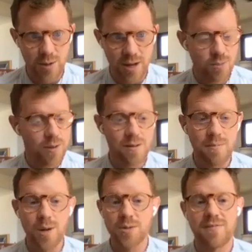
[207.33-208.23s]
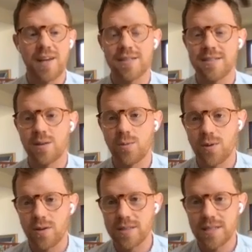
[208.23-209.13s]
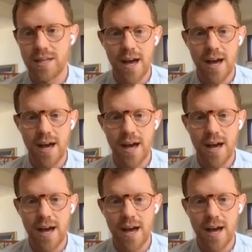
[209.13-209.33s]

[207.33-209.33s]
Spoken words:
US, one of the most advanced in the world,